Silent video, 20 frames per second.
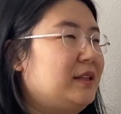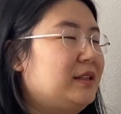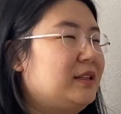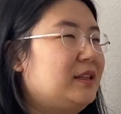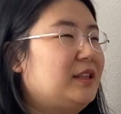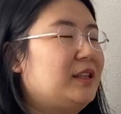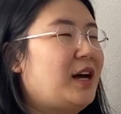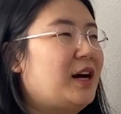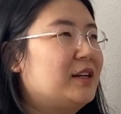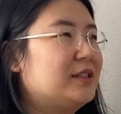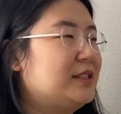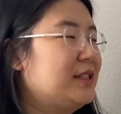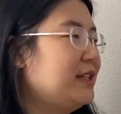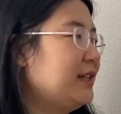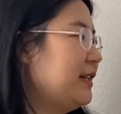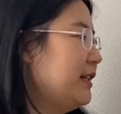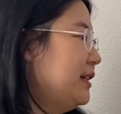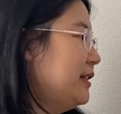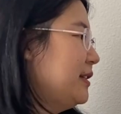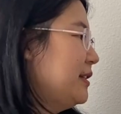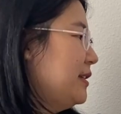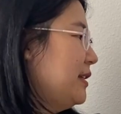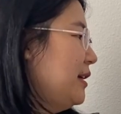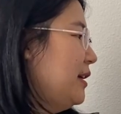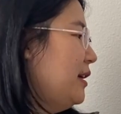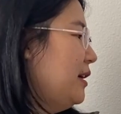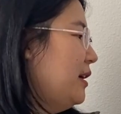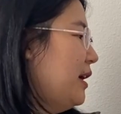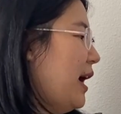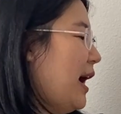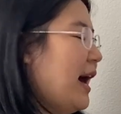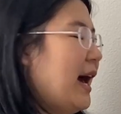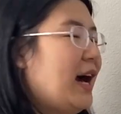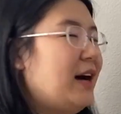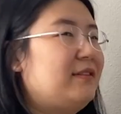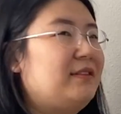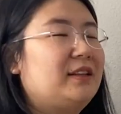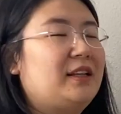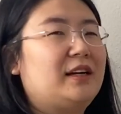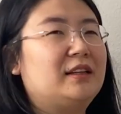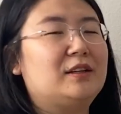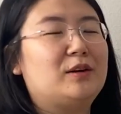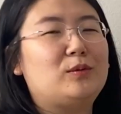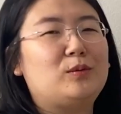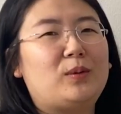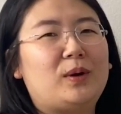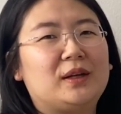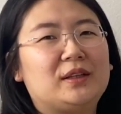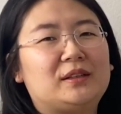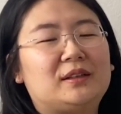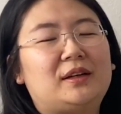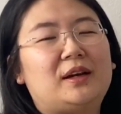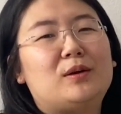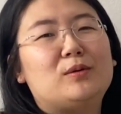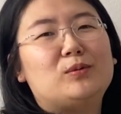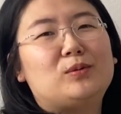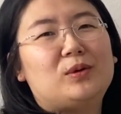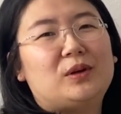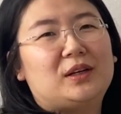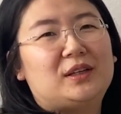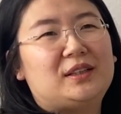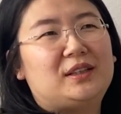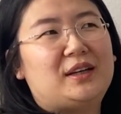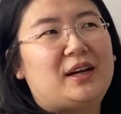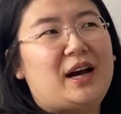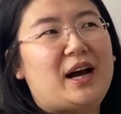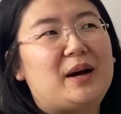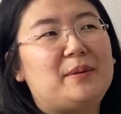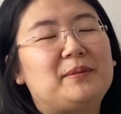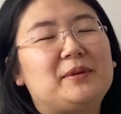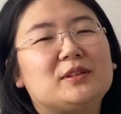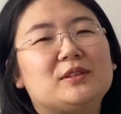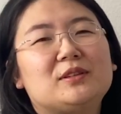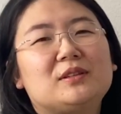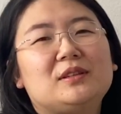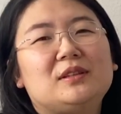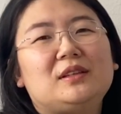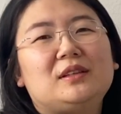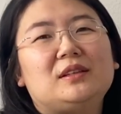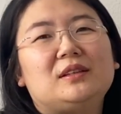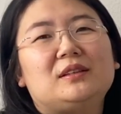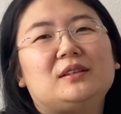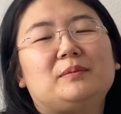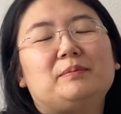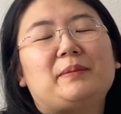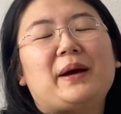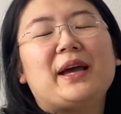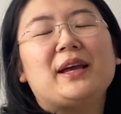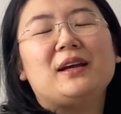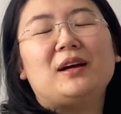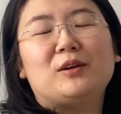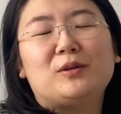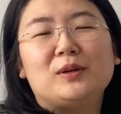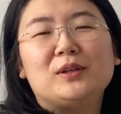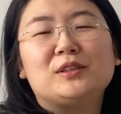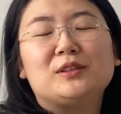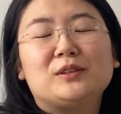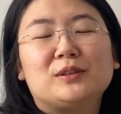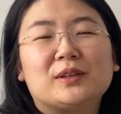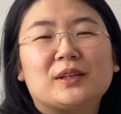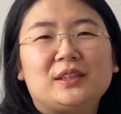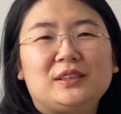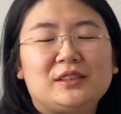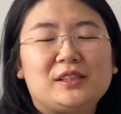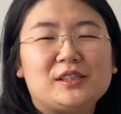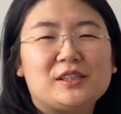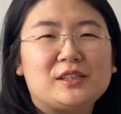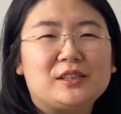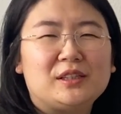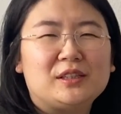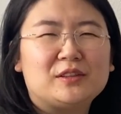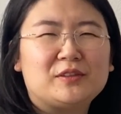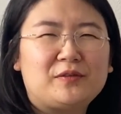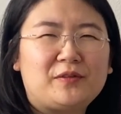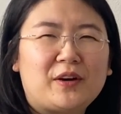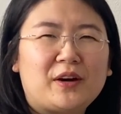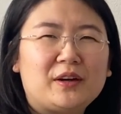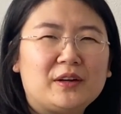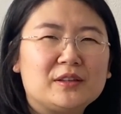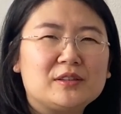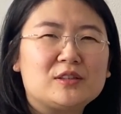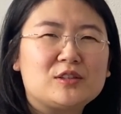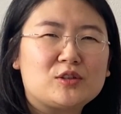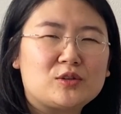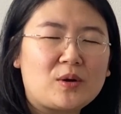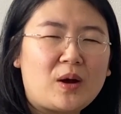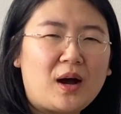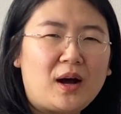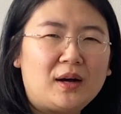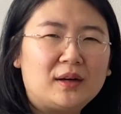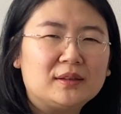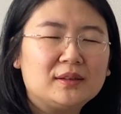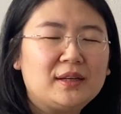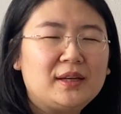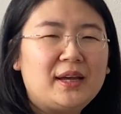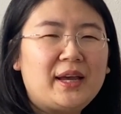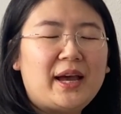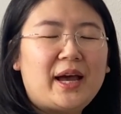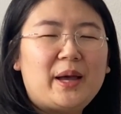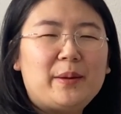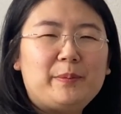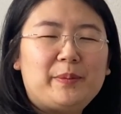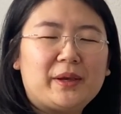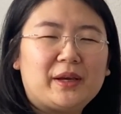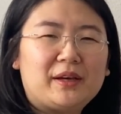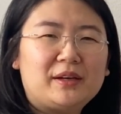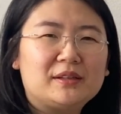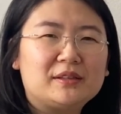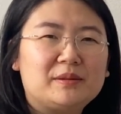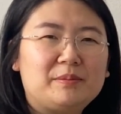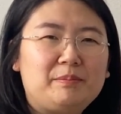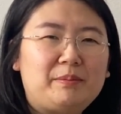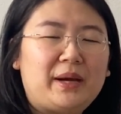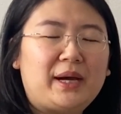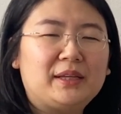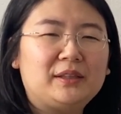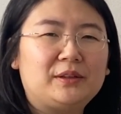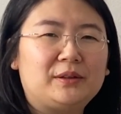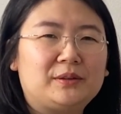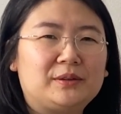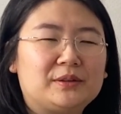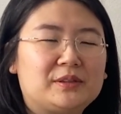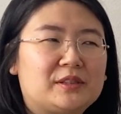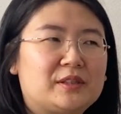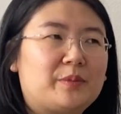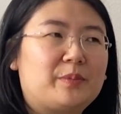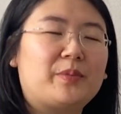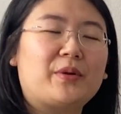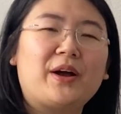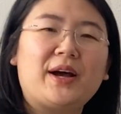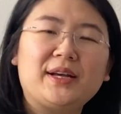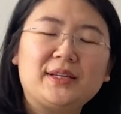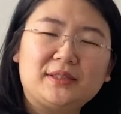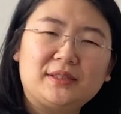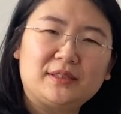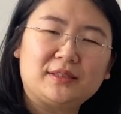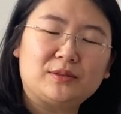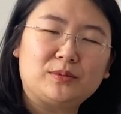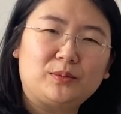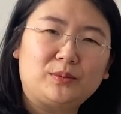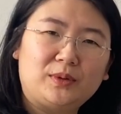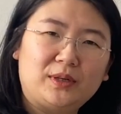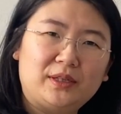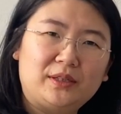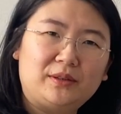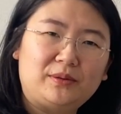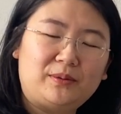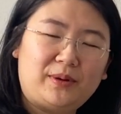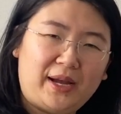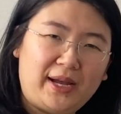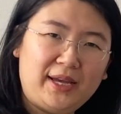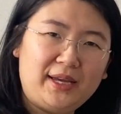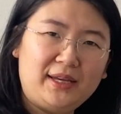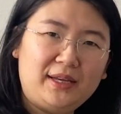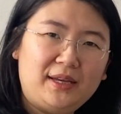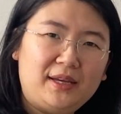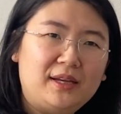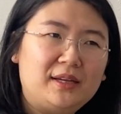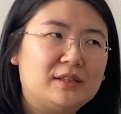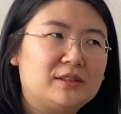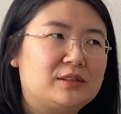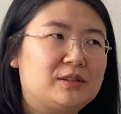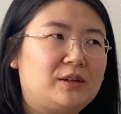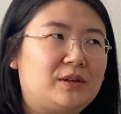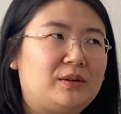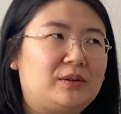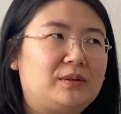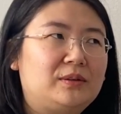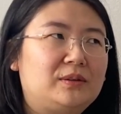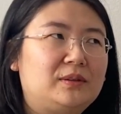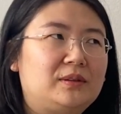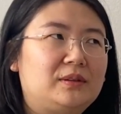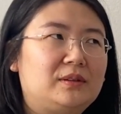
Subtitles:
the logic is, I have a lot of water and wood. My original condition is fairly strong. And because metal suppresses wood, right? So